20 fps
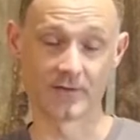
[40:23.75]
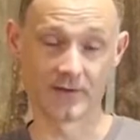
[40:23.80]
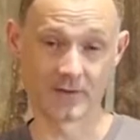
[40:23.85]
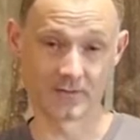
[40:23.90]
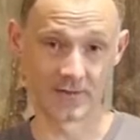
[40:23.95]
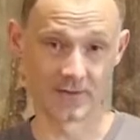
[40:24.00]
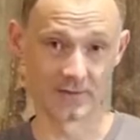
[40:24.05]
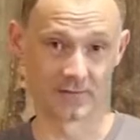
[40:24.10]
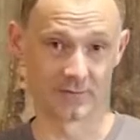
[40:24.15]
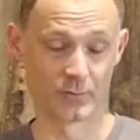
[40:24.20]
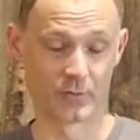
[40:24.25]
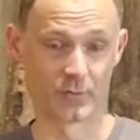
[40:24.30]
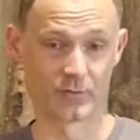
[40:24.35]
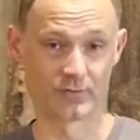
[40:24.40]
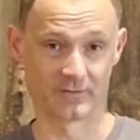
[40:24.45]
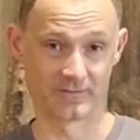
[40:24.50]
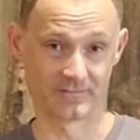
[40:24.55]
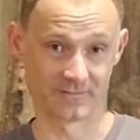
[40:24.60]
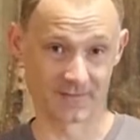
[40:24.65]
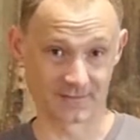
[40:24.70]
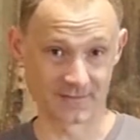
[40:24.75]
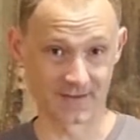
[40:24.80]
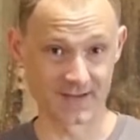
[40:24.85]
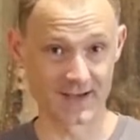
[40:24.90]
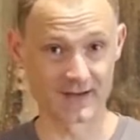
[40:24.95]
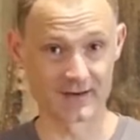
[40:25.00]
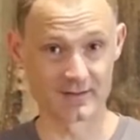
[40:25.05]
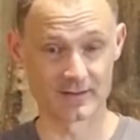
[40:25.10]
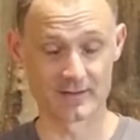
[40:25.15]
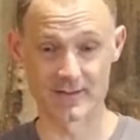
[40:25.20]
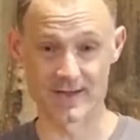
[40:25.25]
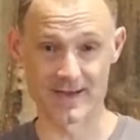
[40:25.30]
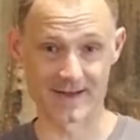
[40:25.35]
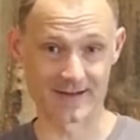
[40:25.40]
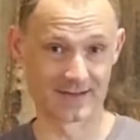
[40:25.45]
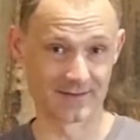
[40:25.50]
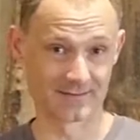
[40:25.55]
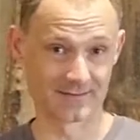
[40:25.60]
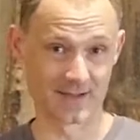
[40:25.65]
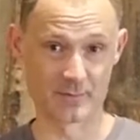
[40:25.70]
anything is more sophisticated than that,
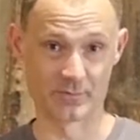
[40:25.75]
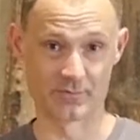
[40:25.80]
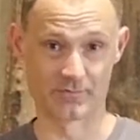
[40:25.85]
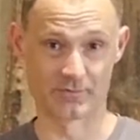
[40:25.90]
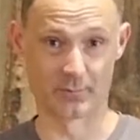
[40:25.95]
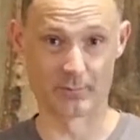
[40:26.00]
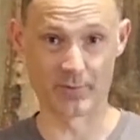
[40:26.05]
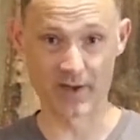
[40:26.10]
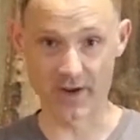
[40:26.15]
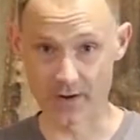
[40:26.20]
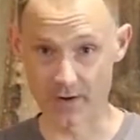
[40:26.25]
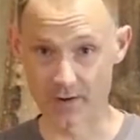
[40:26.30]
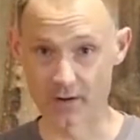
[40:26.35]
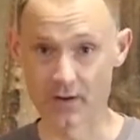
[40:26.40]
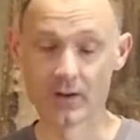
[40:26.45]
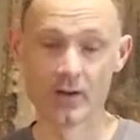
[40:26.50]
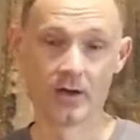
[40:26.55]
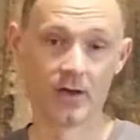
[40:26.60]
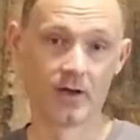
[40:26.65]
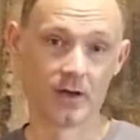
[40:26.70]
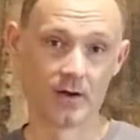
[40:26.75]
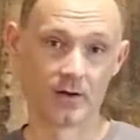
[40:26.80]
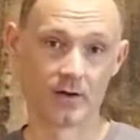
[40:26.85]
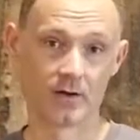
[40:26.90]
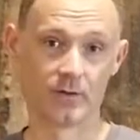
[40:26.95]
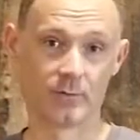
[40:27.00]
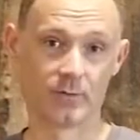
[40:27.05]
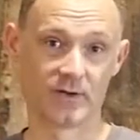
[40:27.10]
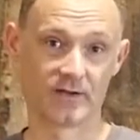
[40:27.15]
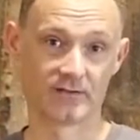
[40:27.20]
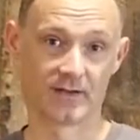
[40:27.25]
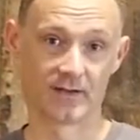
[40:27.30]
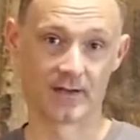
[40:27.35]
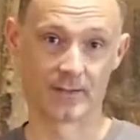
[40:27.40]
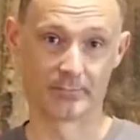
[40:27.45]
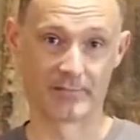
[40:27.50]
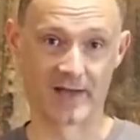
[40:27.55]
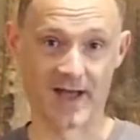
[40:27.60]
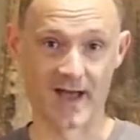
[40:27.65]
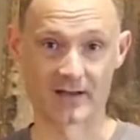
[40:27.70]
any type of repair, you're going to want to take
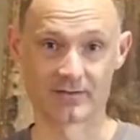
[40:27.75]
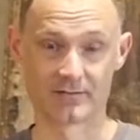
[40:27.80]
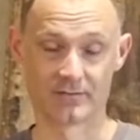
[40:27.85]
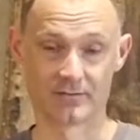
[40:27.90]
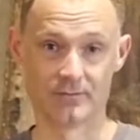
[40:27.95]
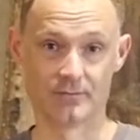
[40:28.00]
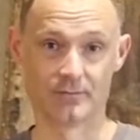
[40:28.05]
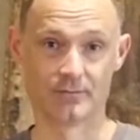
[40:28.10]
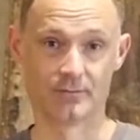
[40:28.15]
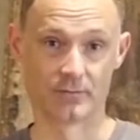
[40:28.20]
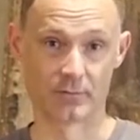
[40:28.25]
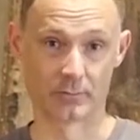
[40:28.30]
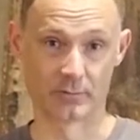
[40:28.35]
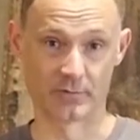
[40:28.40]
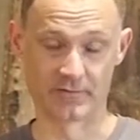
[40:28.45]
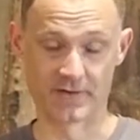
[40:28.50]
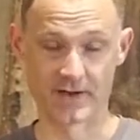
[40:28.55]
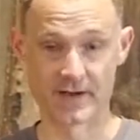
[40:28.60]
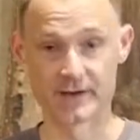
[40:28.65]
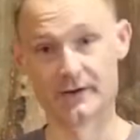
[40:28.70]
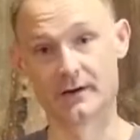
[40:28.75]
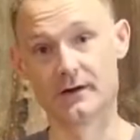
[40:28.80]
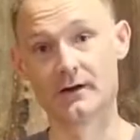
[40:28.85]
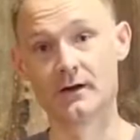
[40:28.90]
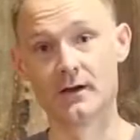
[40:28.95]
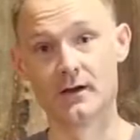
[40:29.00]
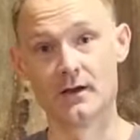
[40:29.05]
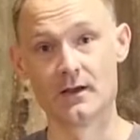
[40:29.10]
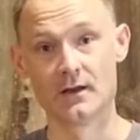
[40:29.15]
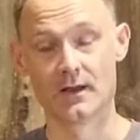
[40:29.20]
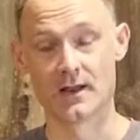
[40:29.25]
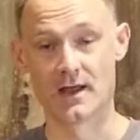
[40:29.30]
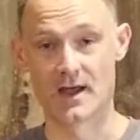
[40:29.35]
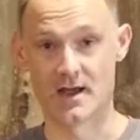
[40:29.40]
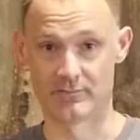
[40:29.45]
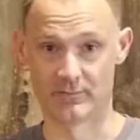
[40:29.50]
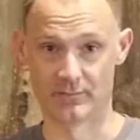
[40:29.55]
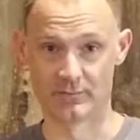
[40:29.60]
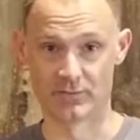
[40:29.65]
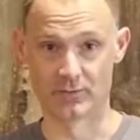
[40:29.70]
it back to your provider and
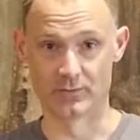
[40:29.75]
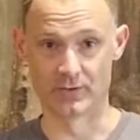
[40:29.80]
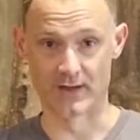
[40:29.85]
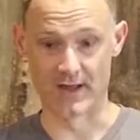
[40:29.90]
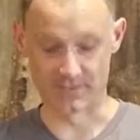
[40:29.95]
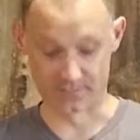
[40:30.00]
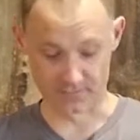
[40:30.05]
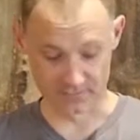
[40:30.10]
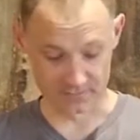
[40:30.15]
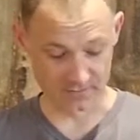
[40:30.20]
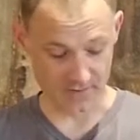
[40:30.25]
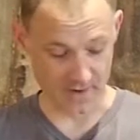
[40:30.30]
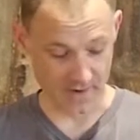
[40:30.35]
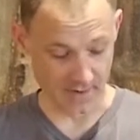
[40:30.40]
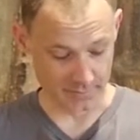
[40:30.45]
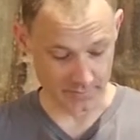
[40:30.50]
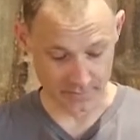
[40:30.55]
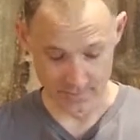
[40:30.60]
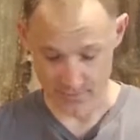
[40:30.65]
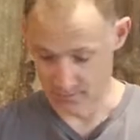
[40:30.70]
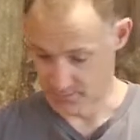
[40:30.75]
have them do it at the shop.